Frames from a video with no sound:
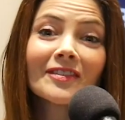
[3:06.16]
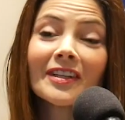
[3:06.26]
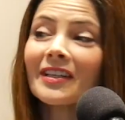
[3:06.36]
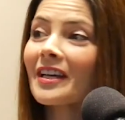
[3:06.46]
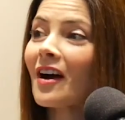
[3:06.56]

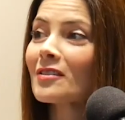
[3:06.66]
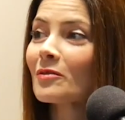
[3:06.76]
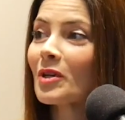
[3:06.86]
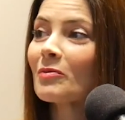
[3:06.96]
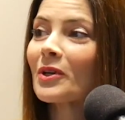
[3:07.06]
really
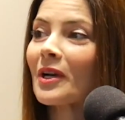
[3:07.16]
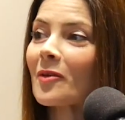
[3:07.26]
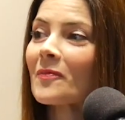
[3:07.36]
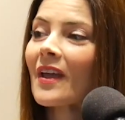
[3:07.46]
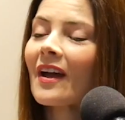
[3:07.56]
awesome people
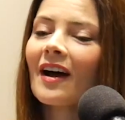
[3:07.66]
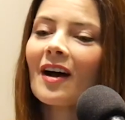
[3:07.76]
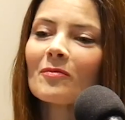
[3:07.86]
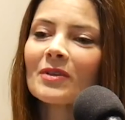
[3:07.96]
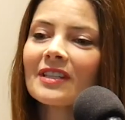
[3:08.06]
here.
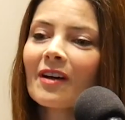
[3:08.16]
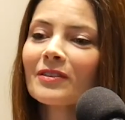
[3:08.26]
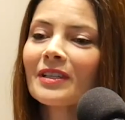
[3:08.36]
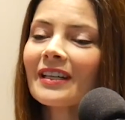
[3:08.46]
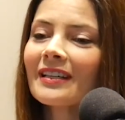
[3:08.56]
But
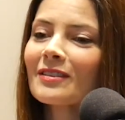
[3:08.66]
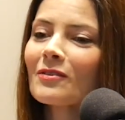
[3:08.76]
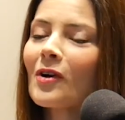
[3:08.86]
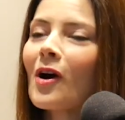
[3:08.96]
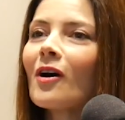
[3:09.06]
definitely it's
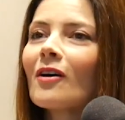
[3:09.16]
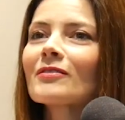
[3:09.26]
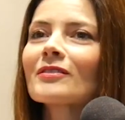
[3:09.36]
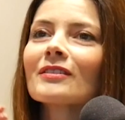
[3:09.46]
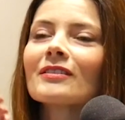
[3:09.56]

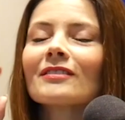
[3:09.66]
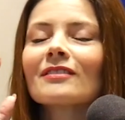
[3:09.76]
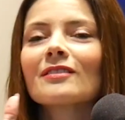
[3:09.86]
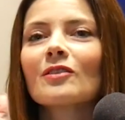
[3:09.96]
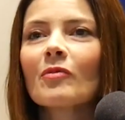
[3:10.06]
evolved
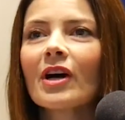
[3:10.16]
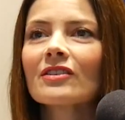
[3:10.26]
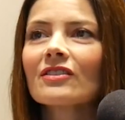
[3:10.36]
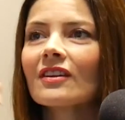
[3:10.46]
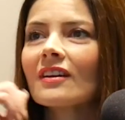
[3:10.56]
so
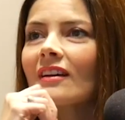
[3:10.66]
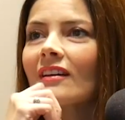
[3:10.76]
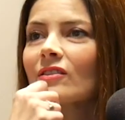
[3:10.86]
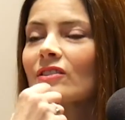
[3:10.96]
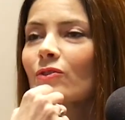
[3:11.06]
much.
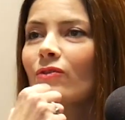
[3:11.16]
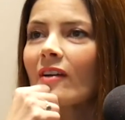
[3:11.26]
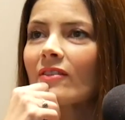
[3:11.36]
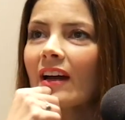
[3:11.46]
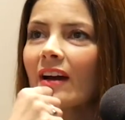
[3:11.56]
It was
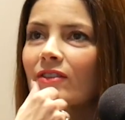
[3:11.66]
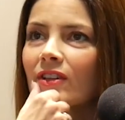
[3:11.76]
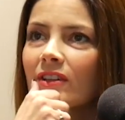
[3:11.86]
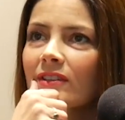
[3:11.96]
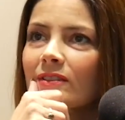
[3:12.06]
5.5
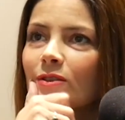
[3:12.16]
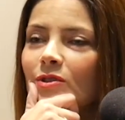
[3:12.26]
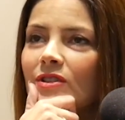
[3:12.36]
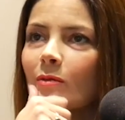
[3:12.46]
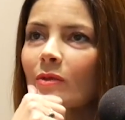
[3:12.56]
years because
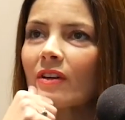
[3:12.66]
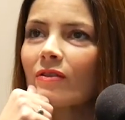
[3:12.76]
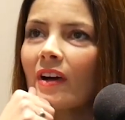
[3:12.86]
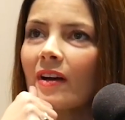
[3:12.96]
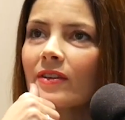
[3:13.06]
we celebrated our
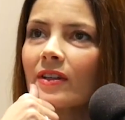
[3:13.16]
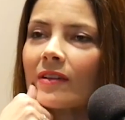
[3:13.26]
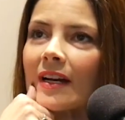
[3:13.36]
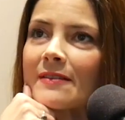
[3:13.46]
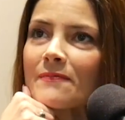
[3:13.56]
5-year,
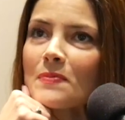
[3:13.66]
right?